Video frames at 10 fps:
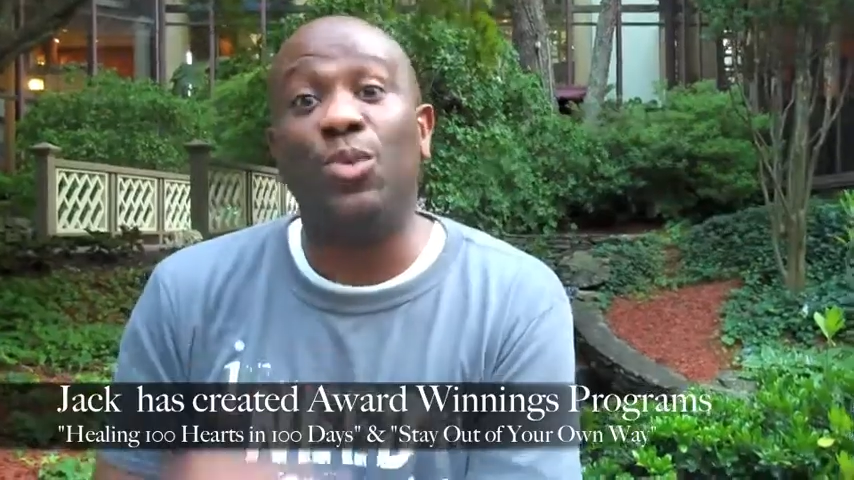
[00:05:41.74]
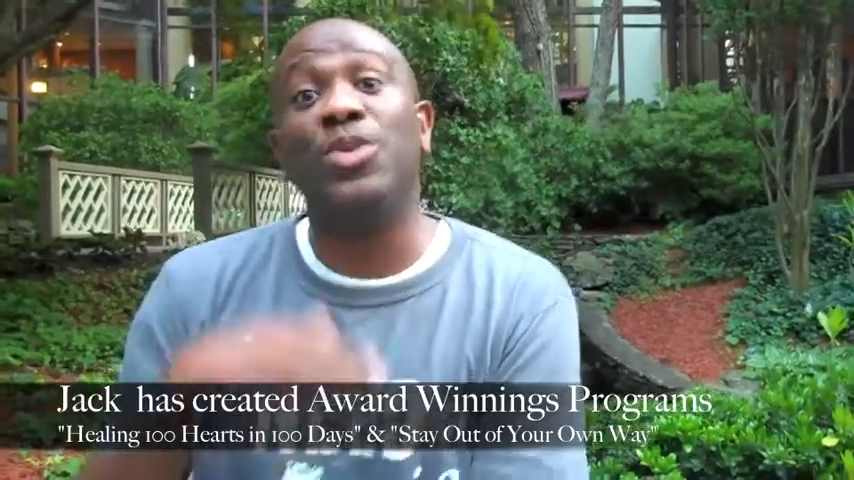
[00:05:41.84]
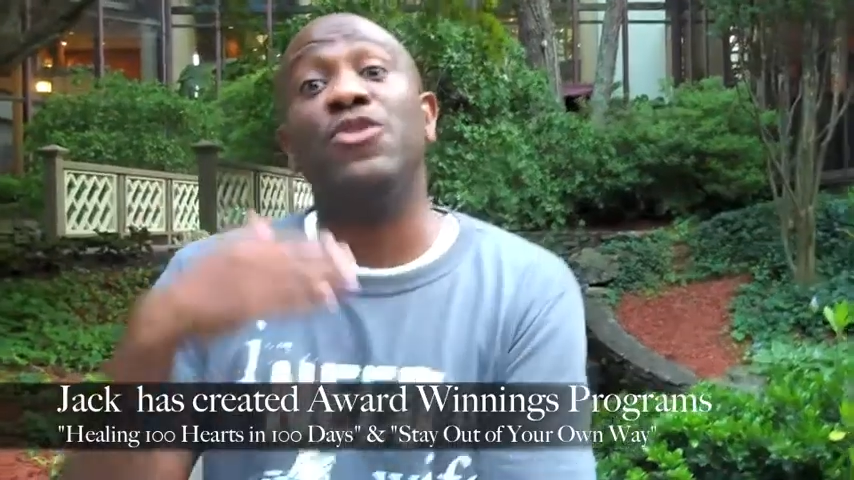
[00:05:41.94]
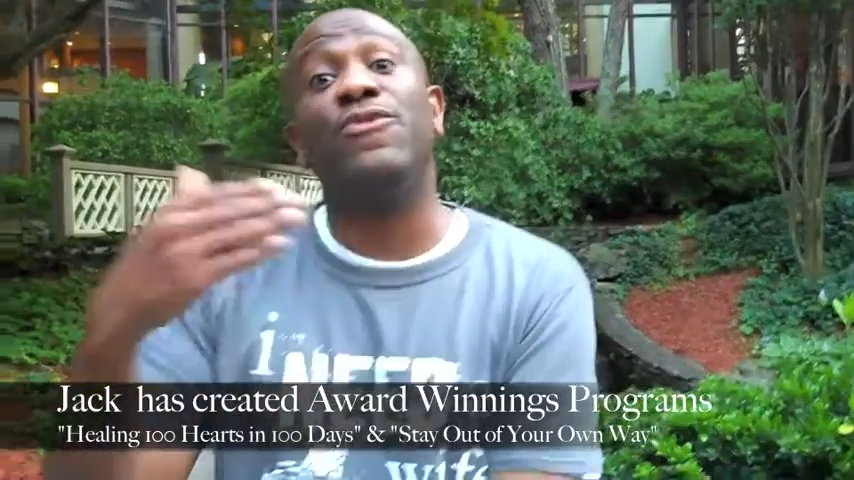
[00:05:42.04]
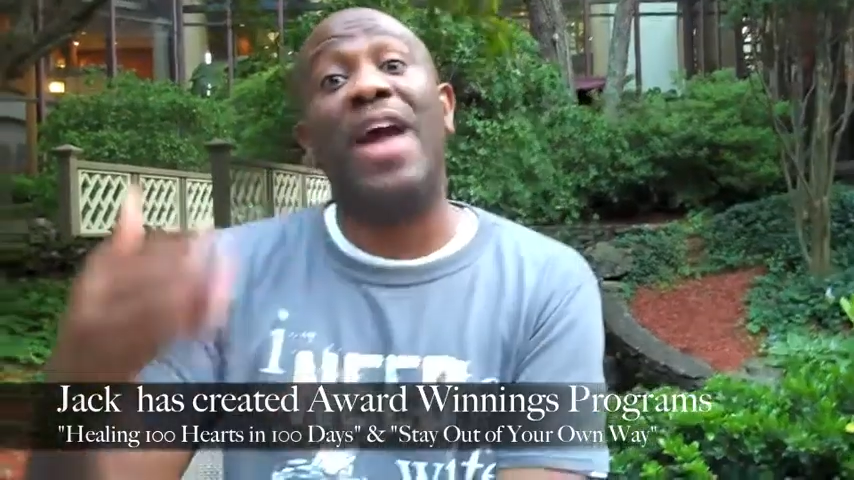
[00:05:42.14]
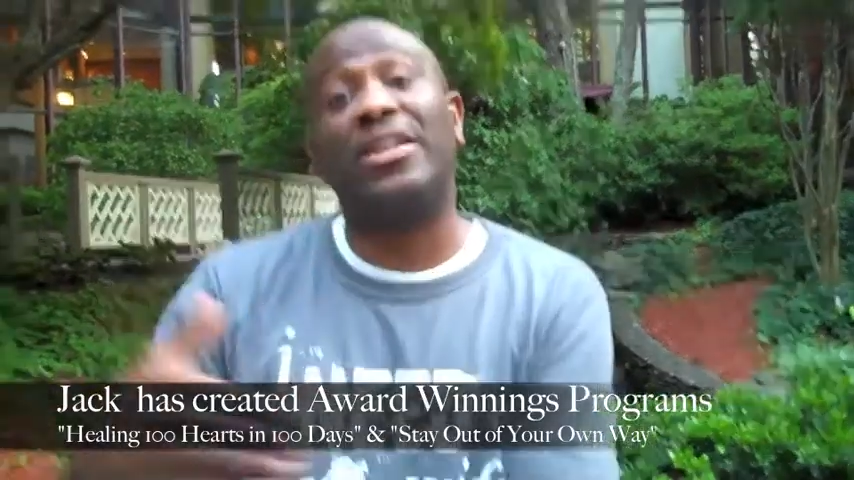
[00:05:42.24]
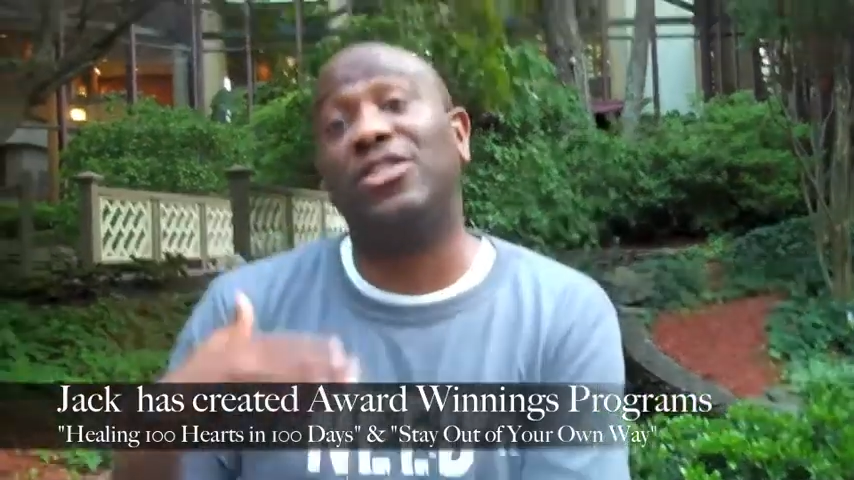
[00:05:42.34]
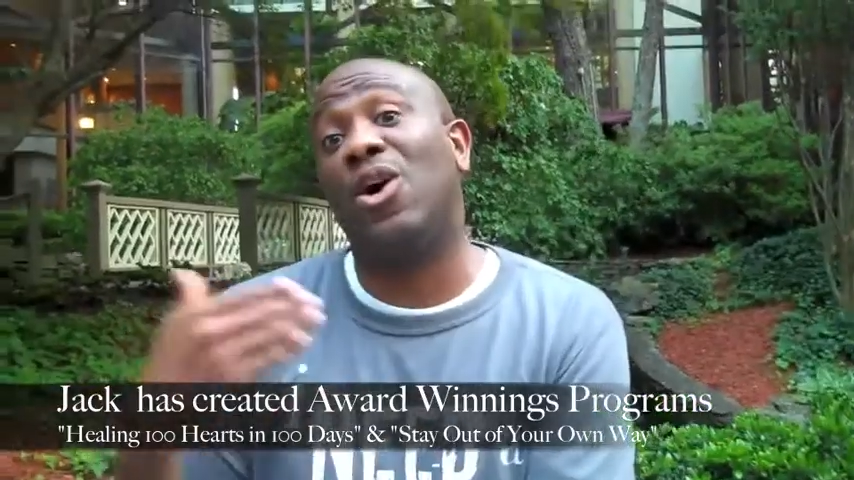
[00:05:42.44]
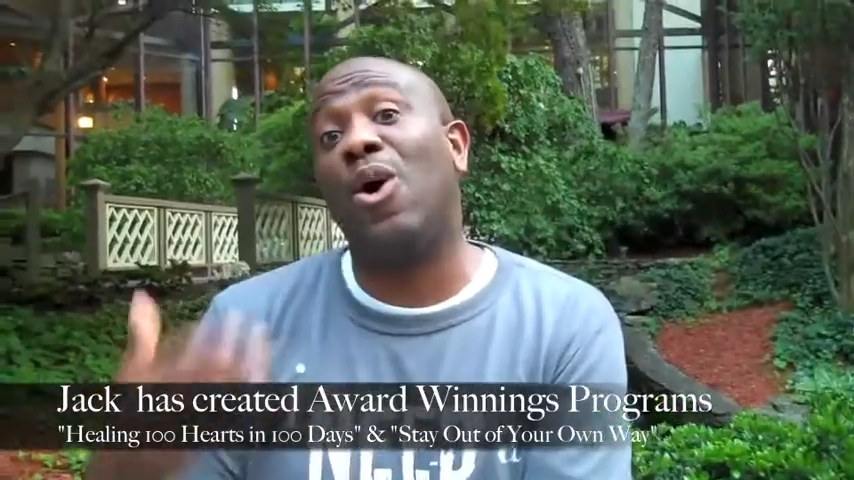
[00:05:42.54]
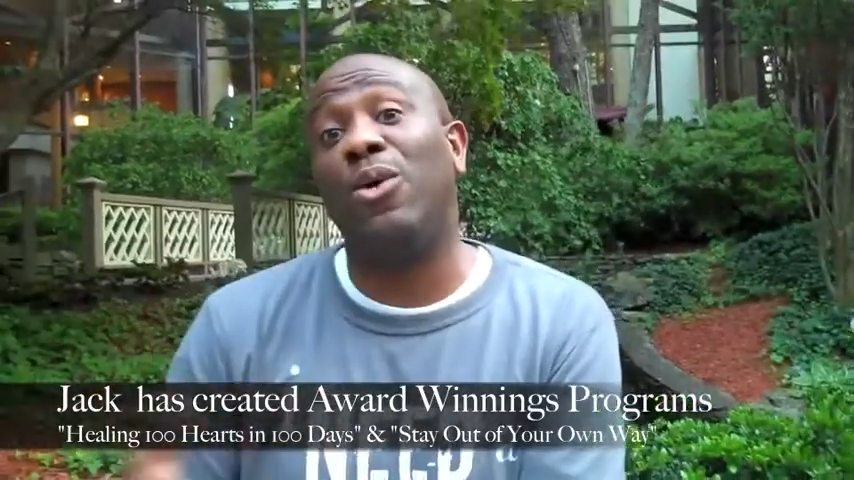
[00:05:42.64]
So when you
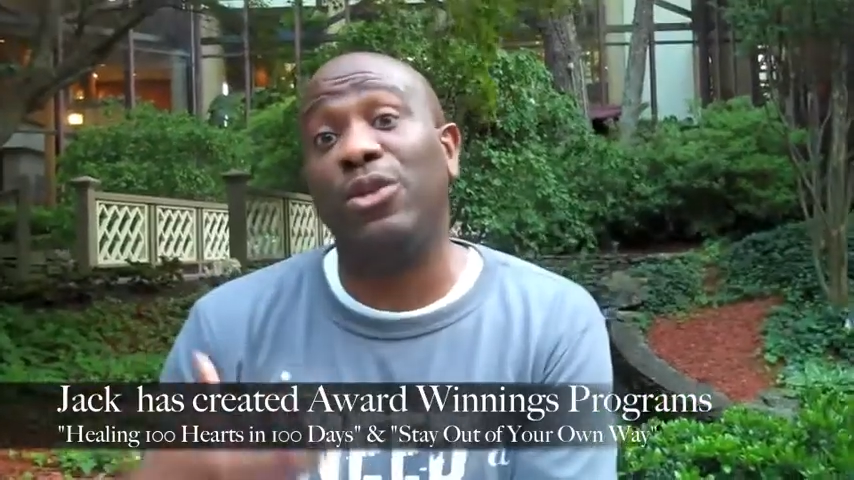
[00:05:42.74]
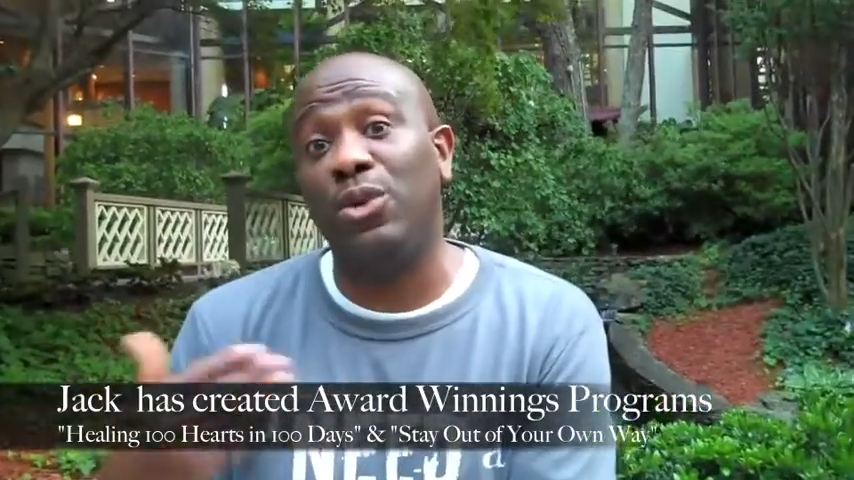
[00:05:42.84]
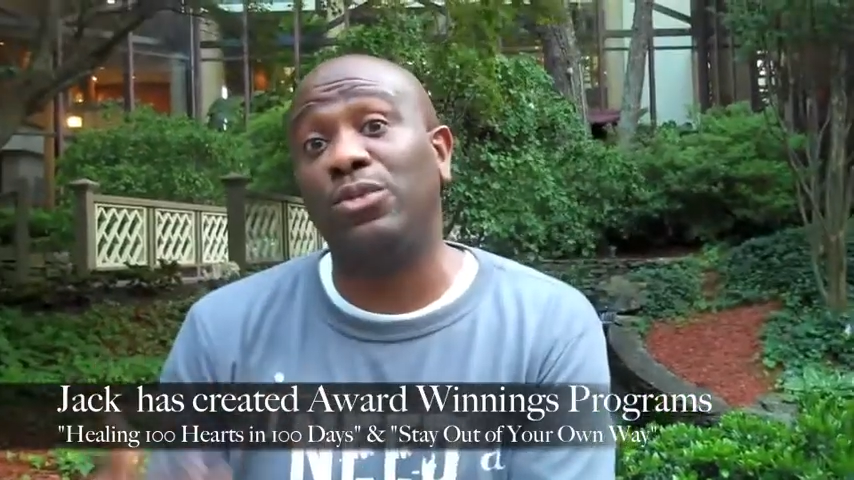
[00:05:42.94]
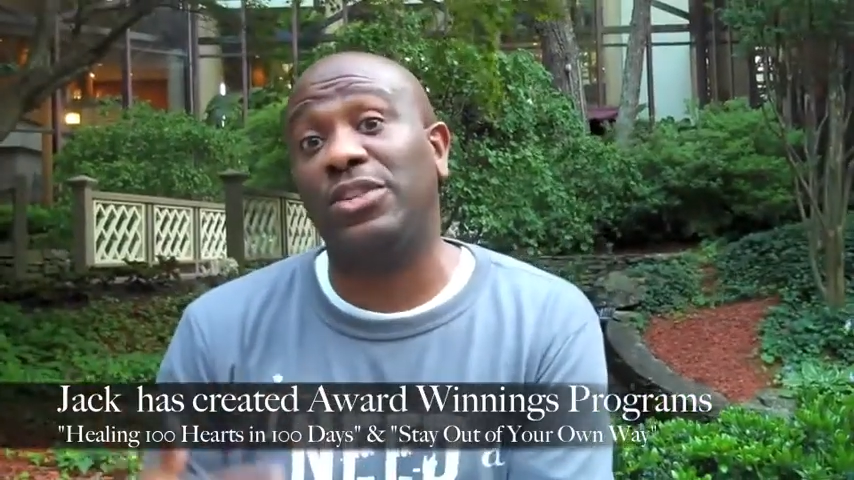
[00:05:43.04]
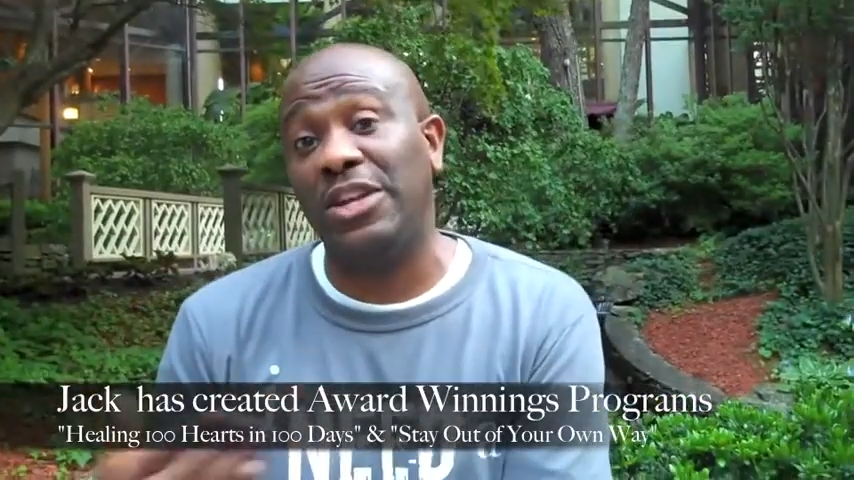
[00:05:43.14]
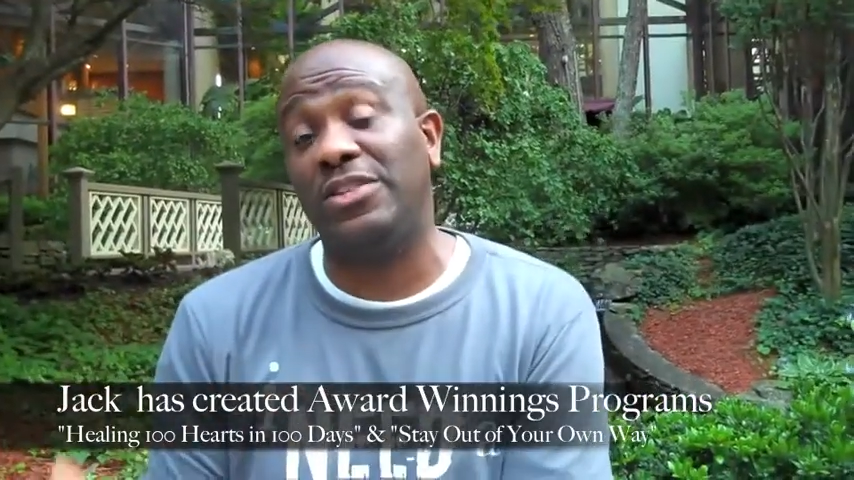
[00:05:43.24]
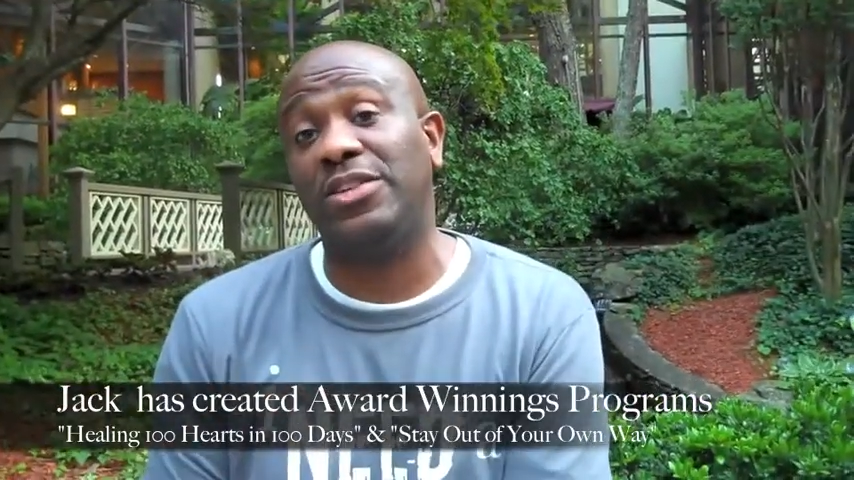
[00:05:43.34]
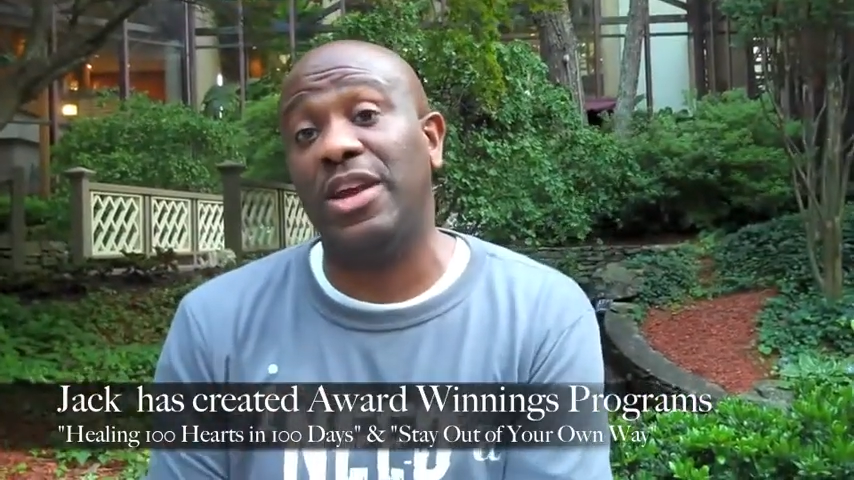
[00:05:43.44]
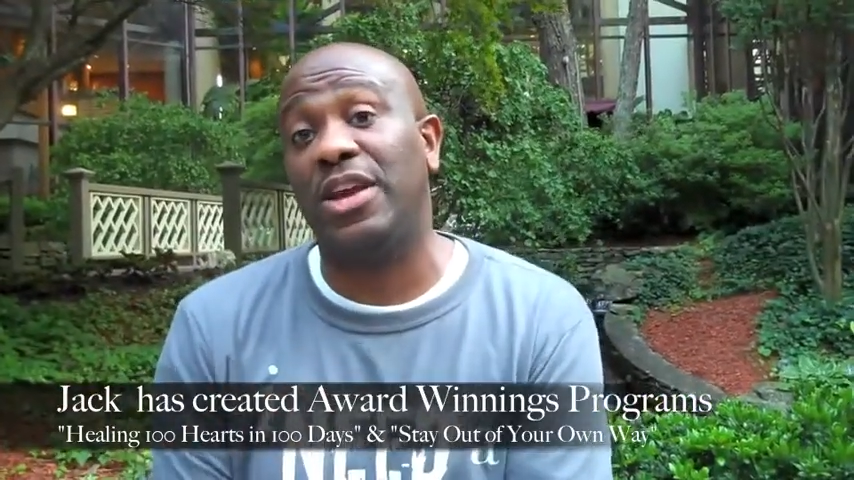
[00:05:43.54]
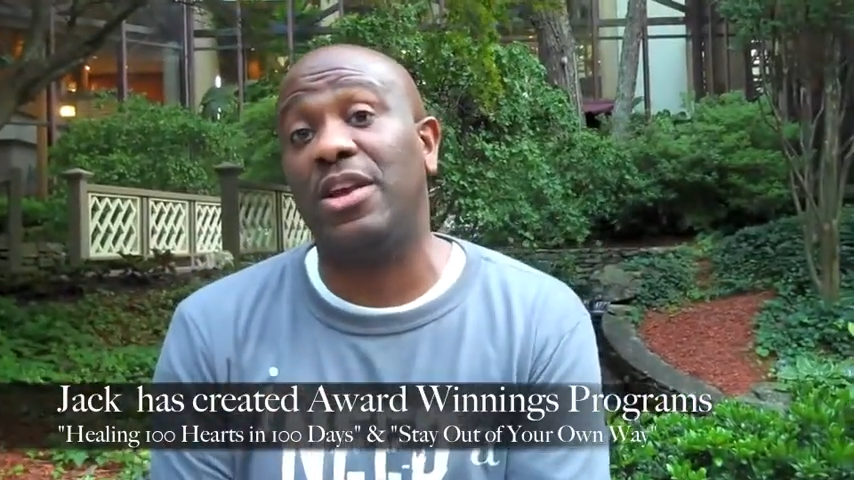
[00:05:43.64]
factor all of those
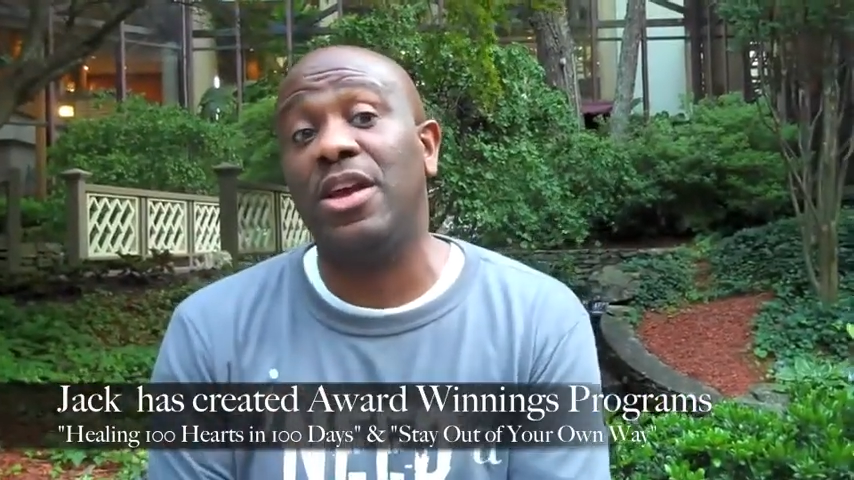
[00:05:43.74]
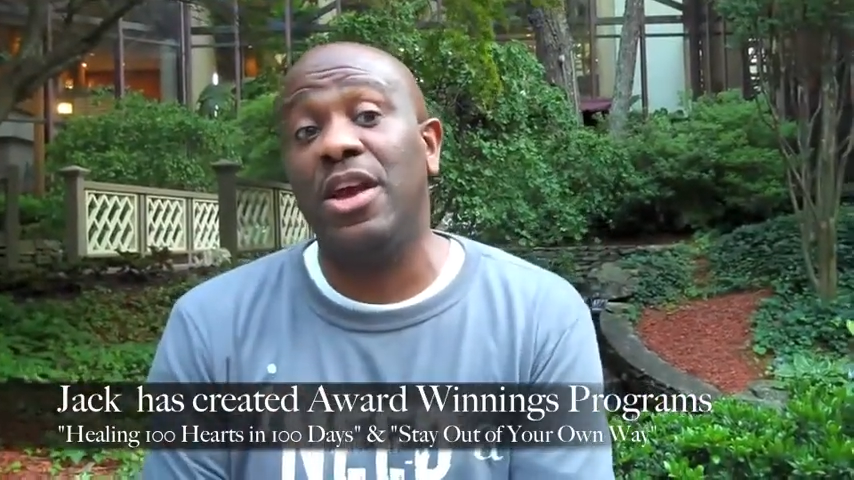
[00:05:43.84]
things in,